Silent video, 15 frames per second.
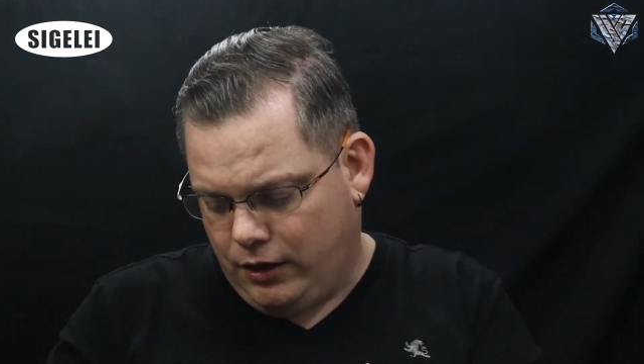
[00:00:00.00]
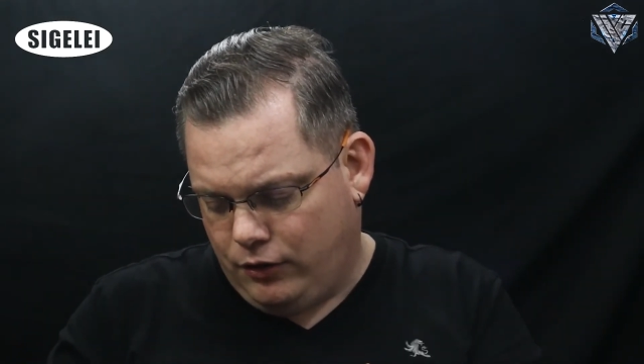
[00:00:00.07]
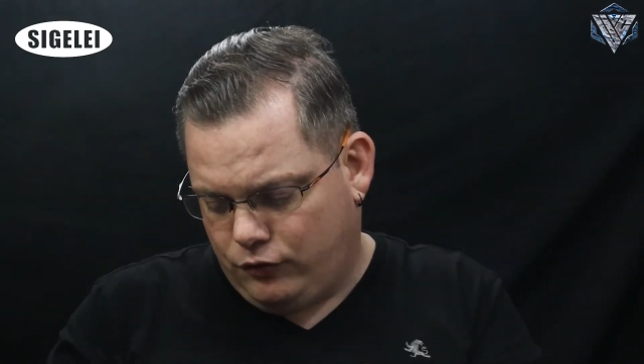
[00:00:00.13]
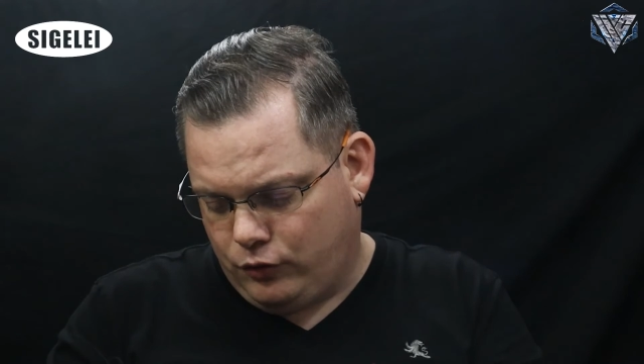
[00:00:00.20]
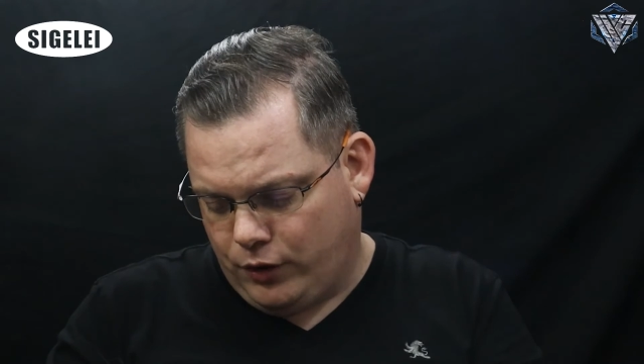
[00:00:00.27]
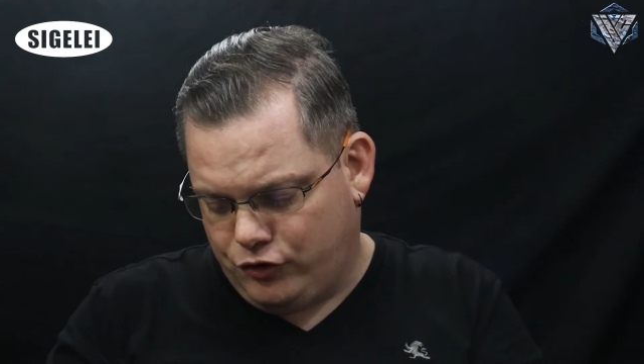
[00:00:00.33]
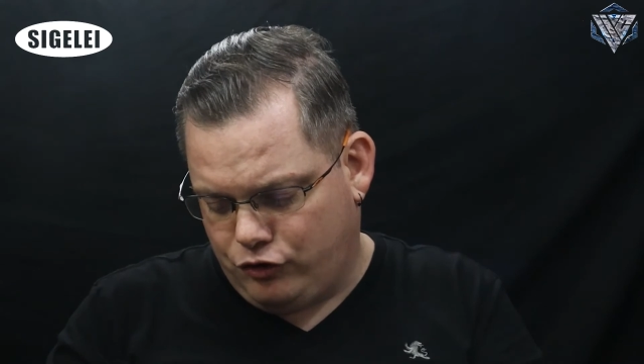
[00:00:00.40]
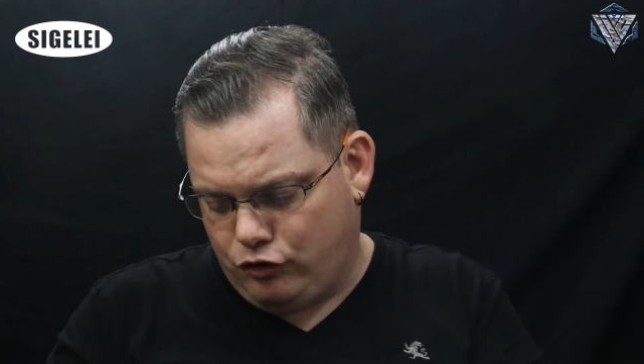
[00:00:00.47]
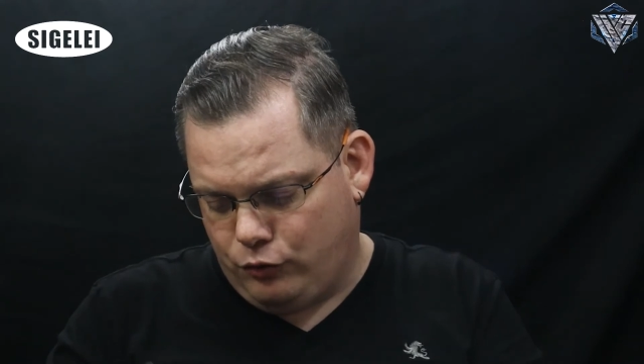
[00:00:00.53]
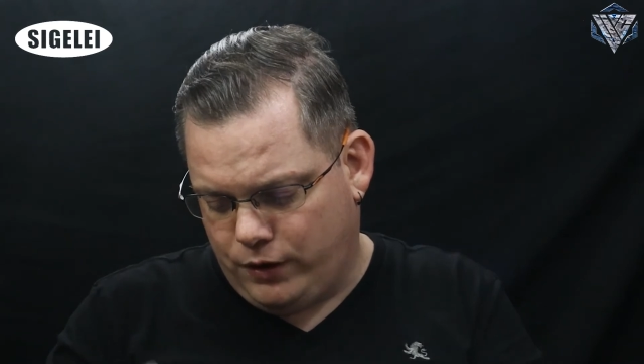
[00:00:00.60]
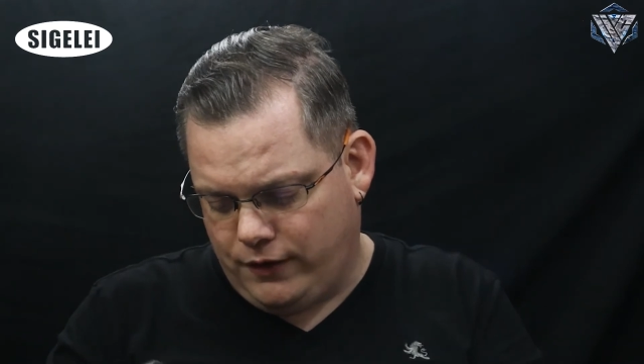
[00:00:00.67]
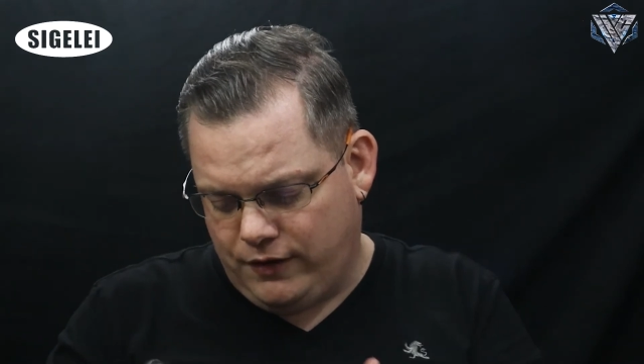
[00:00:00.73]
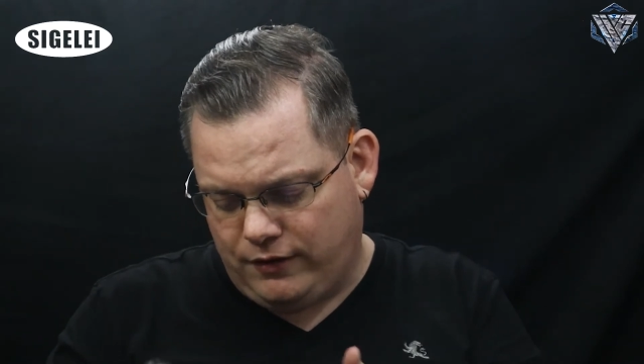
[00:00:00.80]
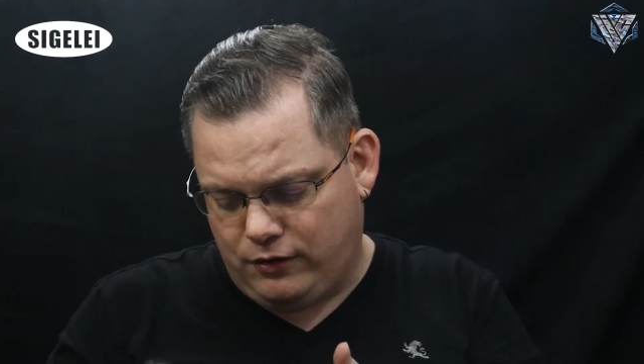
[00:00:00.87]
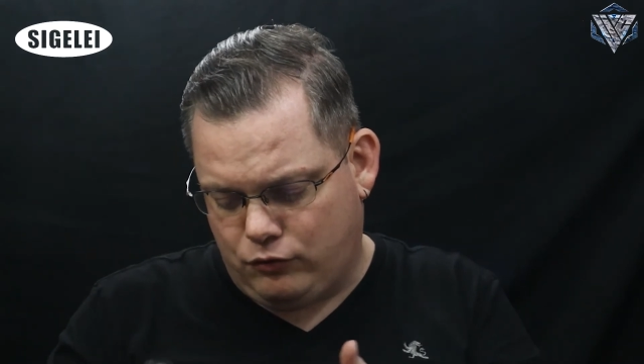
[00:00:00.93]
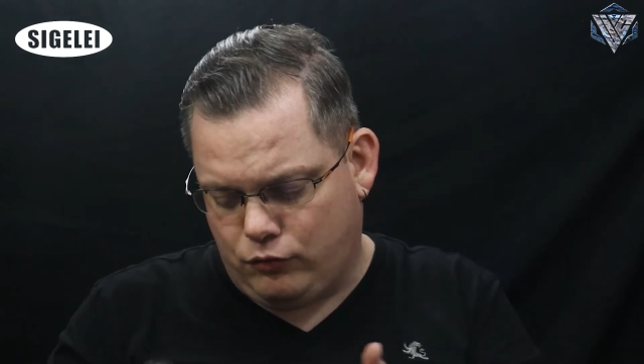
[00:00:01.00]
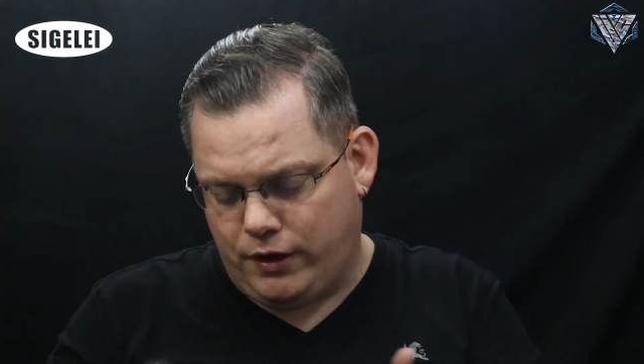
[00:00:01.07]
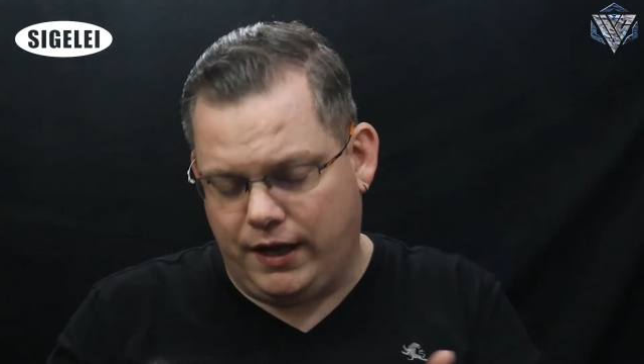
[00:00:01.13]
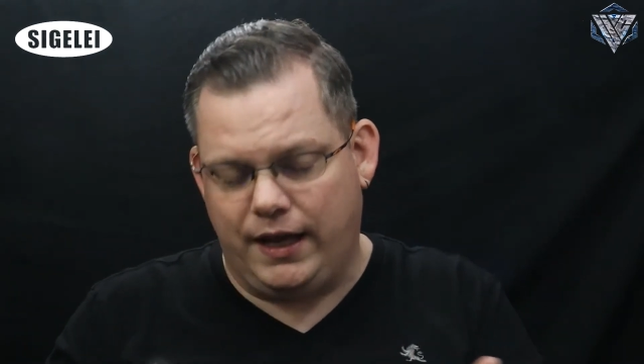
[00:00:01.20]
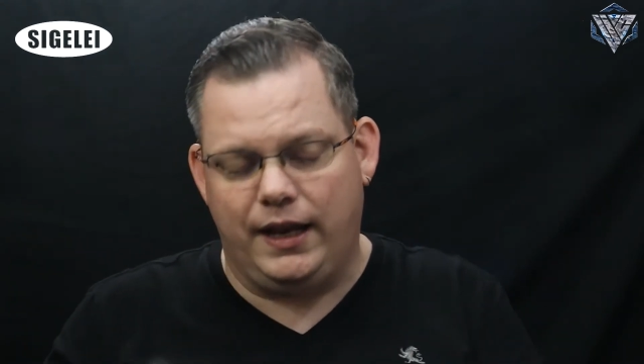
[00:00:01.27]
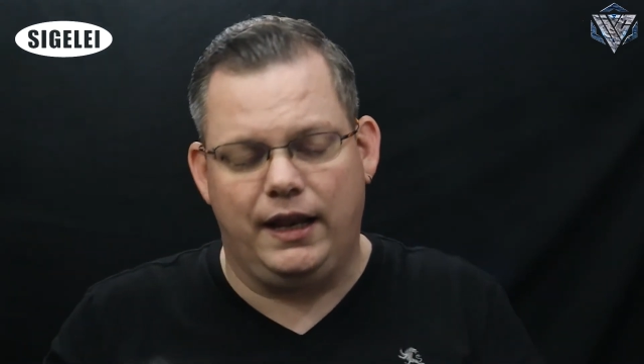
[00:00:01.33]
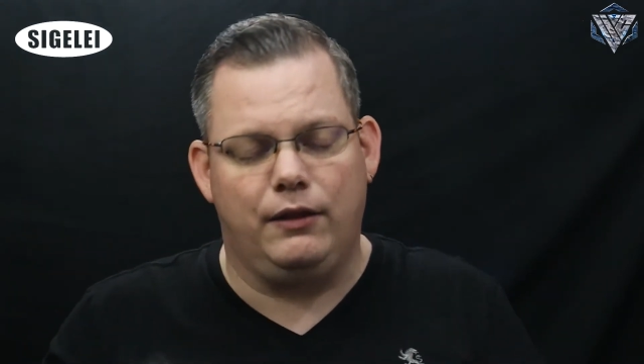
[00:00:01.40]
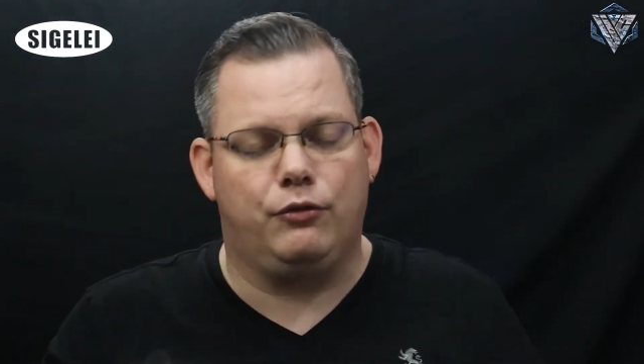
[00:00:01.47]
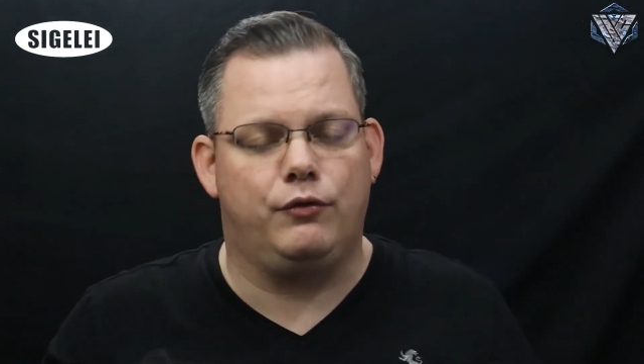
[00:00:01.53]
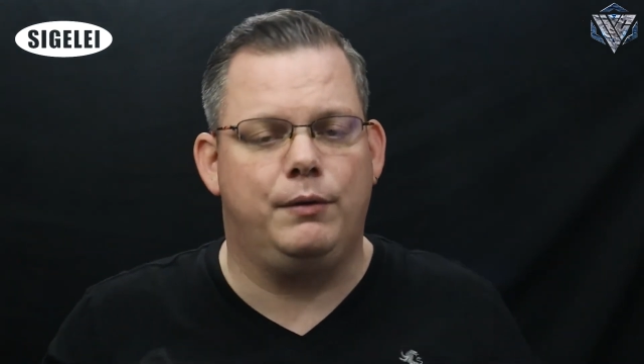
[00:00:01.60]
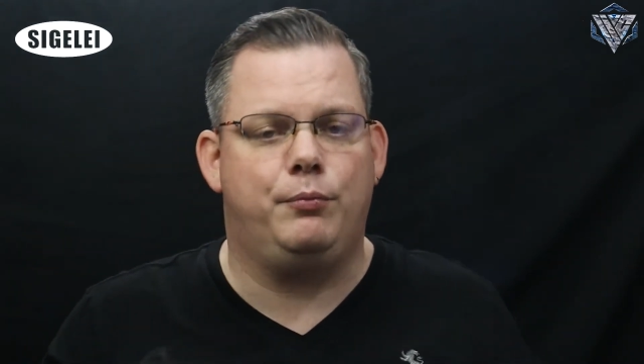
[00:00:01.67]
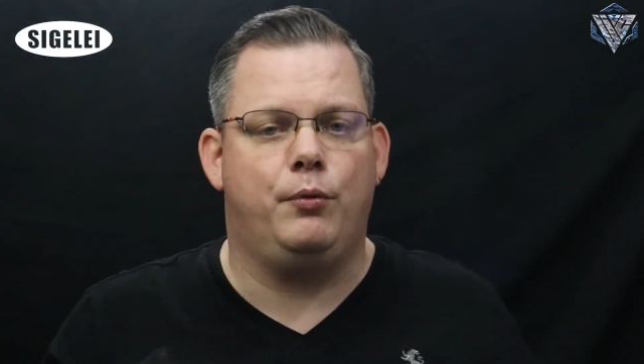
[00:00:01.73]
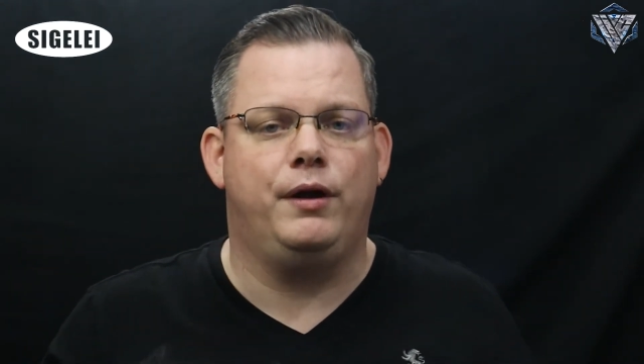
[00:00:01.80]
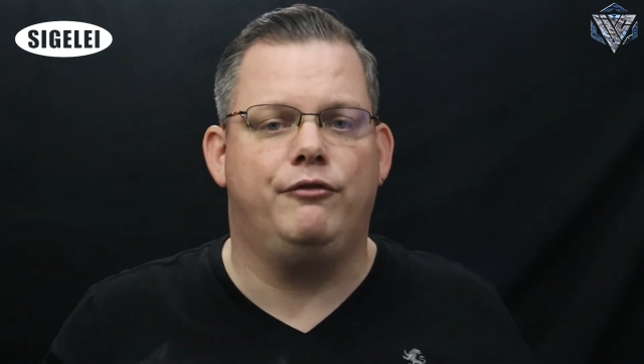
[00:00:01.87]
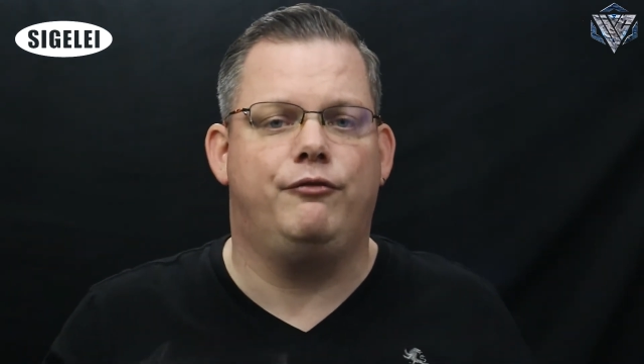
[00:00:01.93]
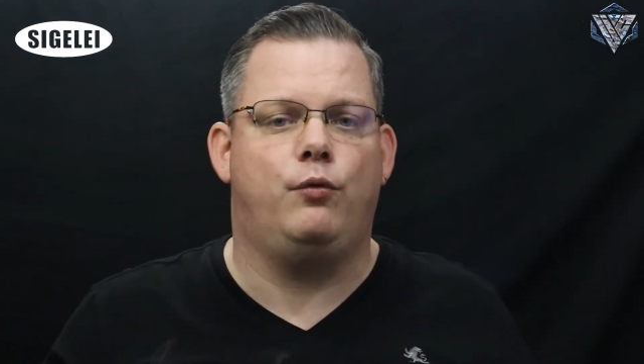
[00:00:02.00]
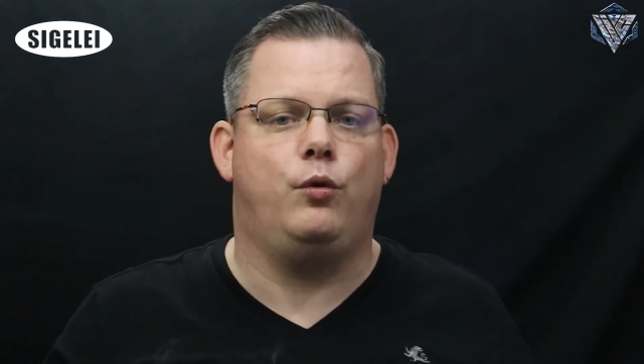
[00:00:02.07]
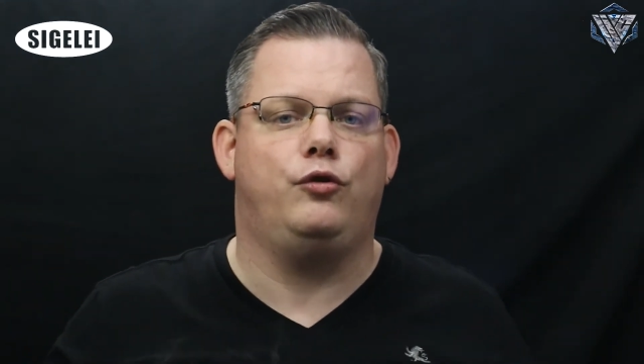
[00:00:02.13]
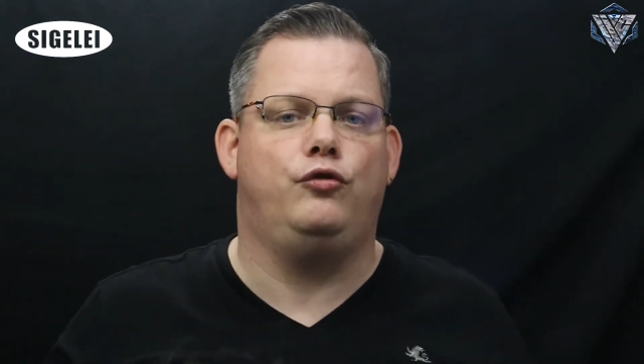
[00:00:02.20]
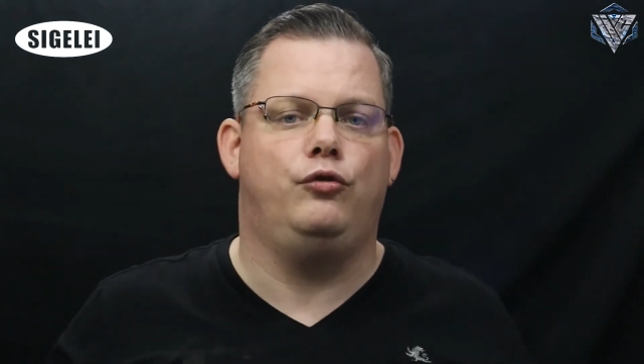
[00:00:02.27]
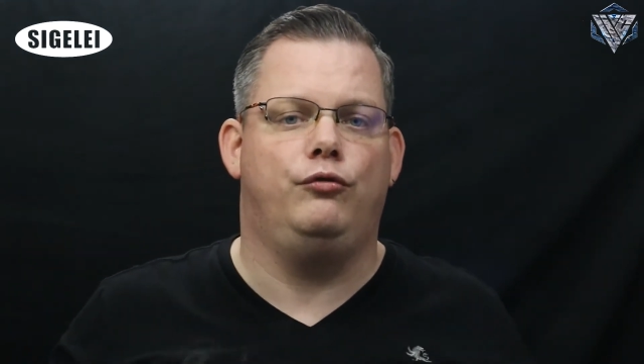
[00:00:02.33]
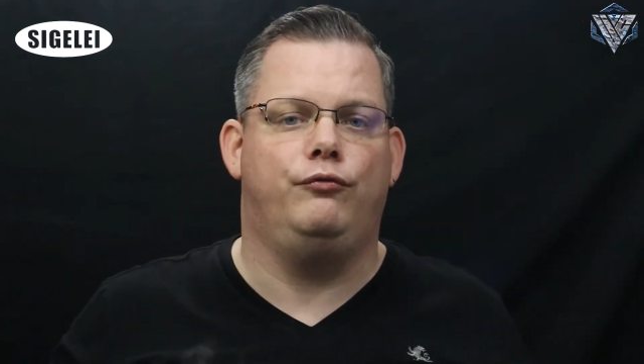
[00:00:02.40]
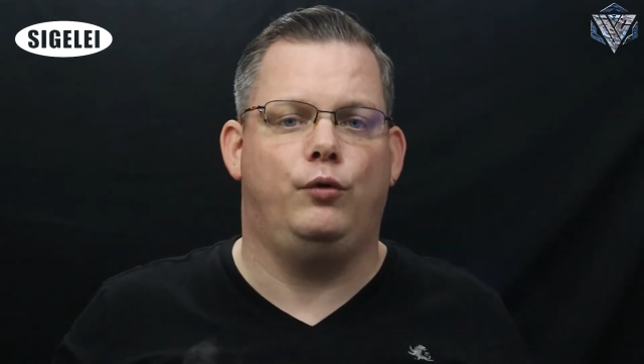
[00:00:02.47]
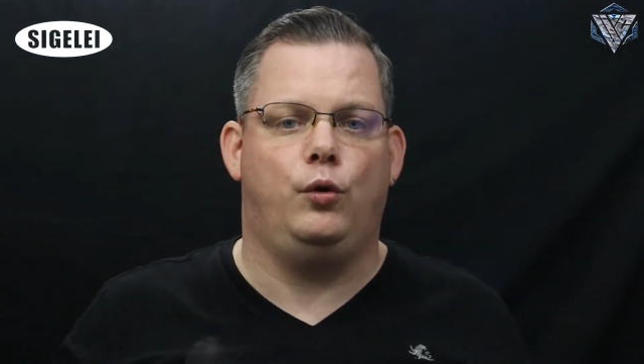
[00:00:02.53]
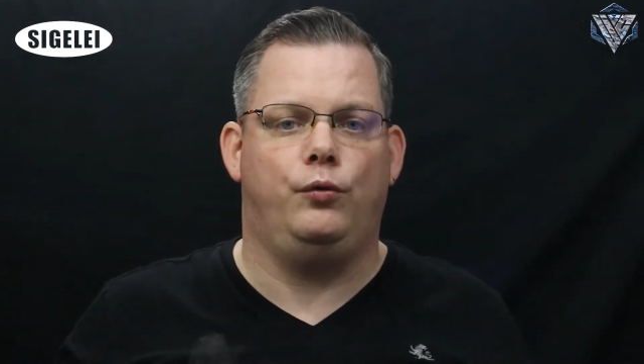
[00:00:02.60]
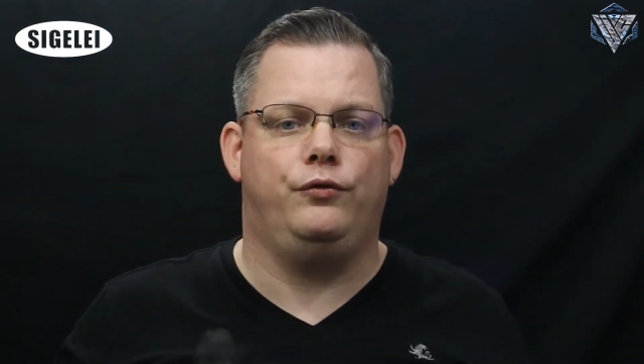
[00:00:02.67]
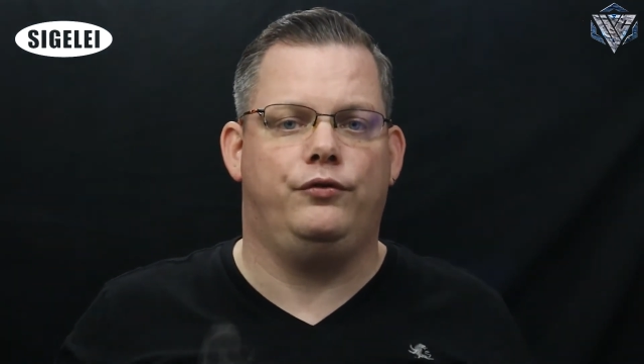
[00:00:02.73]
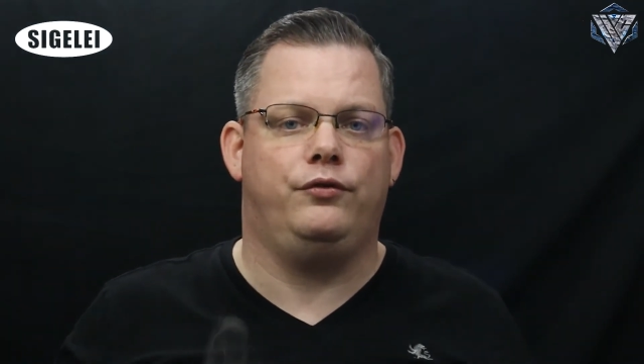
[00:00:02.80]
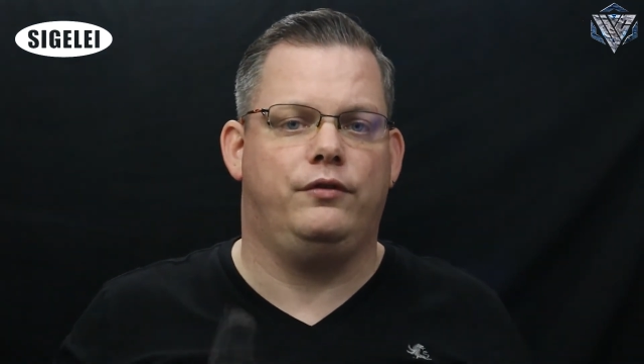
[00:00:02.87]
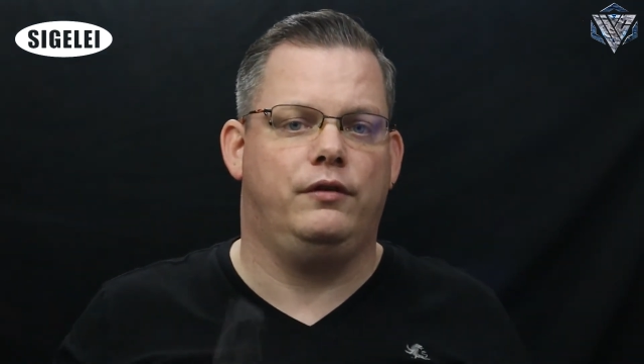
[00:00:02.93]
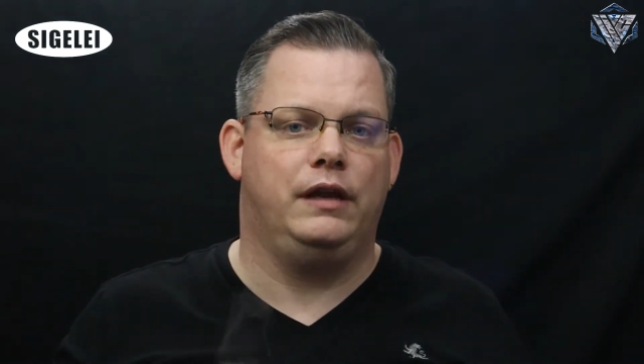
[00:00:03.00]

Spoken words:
So as you're doing it, this is hitting 3.42 volts,